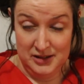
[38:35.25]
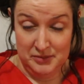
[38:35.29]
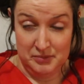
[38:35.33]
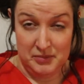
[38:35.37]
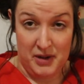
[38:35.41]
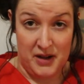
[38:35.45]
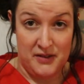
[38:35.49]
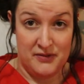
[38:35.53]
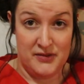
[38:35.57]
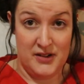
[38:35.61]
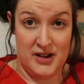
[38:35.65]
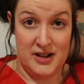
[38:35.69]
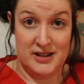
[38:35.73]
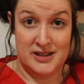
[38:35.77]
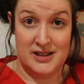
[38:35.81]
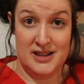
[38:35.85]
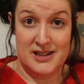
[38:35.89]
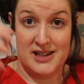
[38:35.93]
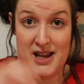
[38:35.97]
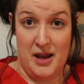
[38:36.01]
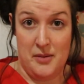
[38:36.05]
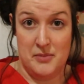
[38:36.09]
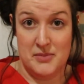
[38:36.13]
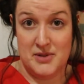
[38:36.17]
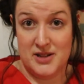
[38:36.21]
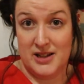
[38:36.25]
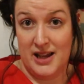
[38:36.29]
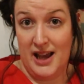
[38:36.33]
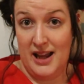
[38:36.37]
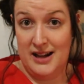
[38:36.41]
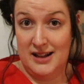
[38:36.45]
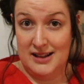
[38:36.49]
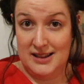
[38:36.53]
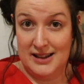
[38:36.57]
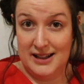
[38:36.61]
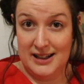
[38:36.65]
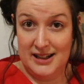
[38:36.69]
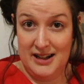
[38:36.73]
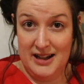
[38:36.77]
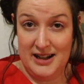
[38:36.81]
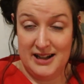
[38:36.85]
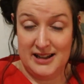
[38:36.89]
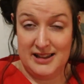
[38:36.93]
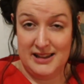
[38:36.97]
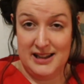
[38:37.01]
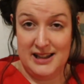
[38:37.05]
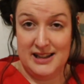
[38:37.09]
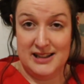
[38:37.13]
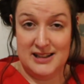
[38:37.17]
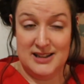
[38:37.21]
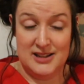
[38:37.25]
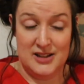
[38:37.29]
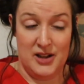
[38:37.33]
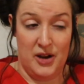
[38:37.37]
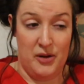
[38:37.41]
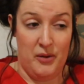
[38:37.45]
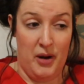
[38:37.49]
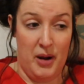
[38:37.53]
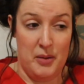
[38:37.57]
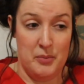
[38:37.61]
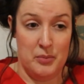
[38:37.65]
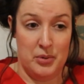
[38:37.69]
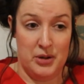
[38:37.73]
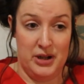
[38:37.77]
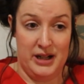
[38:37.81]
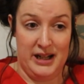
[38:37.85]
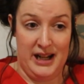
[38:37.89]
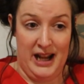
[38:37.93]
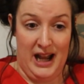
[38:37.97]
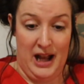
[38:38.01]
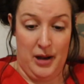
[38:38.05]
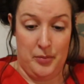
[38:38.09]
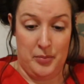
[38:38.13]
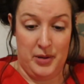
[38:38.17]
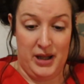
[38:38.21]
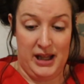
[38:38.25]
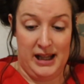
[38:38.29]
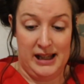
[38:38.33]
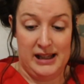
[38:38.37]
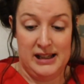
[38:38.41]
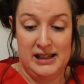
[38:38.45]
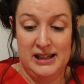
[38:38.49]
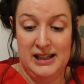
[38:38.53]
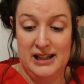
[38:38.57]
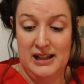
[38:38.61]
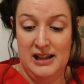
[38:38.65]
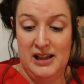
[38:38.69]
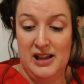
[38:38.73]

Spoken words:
My first attempt at anything like this, so I'm pretty happy.